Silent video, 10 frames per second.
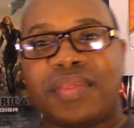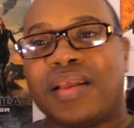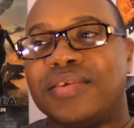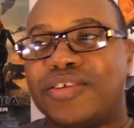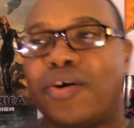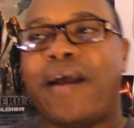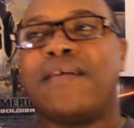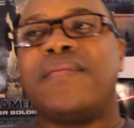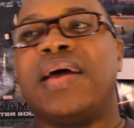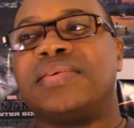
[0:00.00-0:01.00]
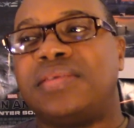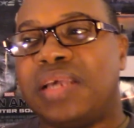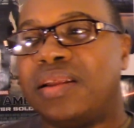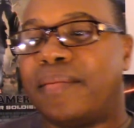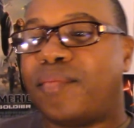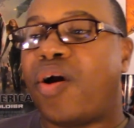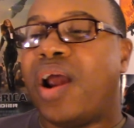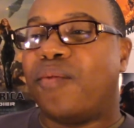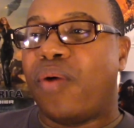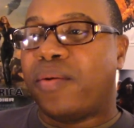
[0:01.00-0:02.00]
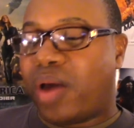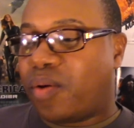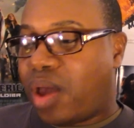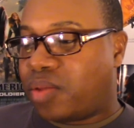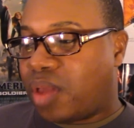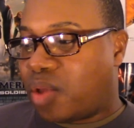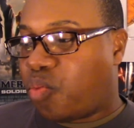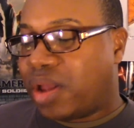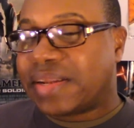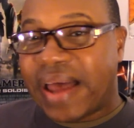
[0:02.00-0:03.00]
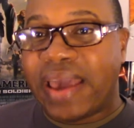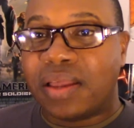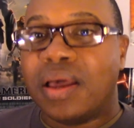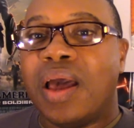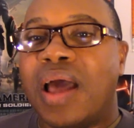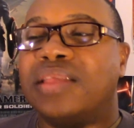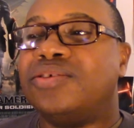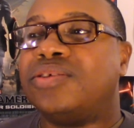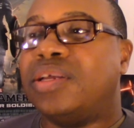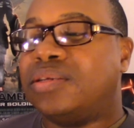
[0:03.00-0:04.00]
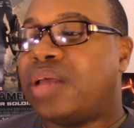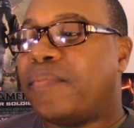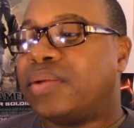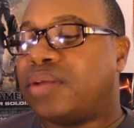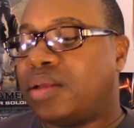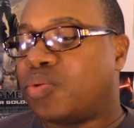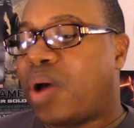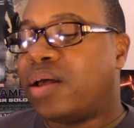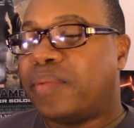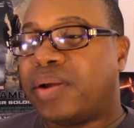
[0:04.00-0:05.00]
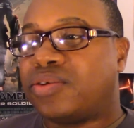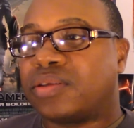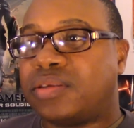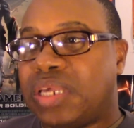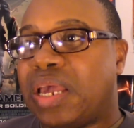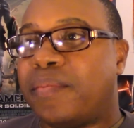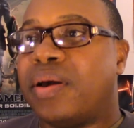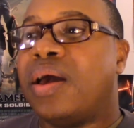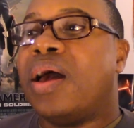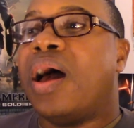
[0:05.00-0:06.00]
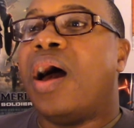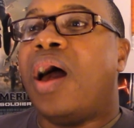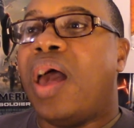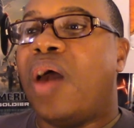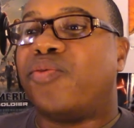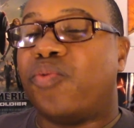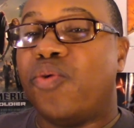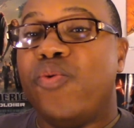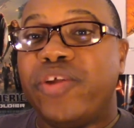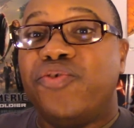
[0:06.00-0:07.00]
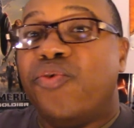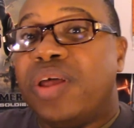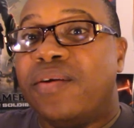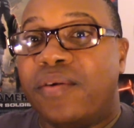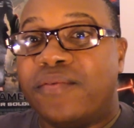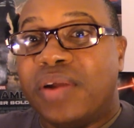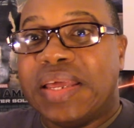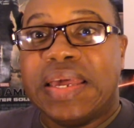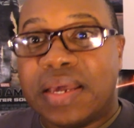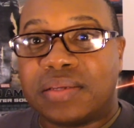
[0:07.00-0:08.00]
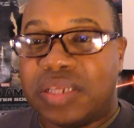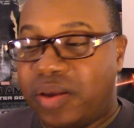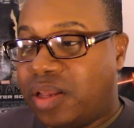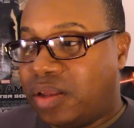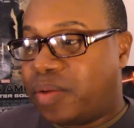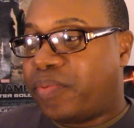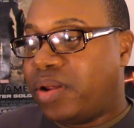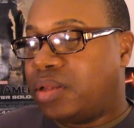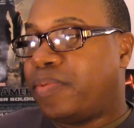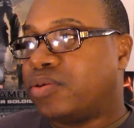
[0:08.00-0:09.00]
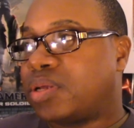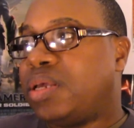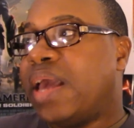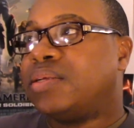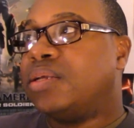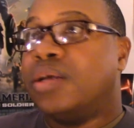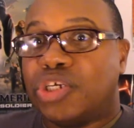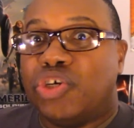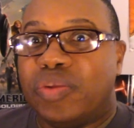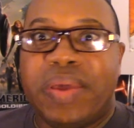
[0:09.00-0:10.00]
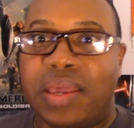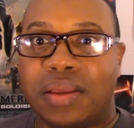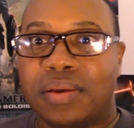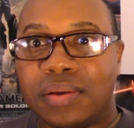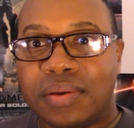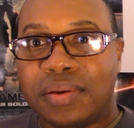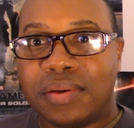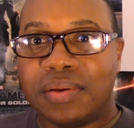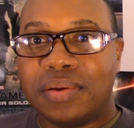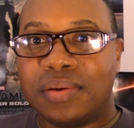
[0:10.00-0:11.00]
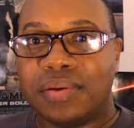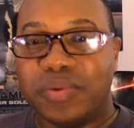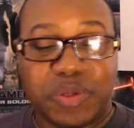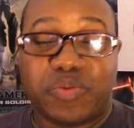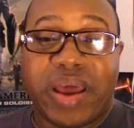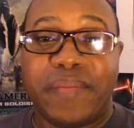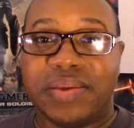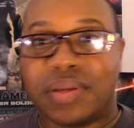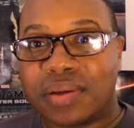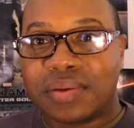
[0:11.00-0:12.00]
So everybody's seeing LaMarr at one at, at, one light, and then and then after a while everybody starts to see him for who he truly and really is and, and, and, the, and the person he actually should be, this is quite amazing.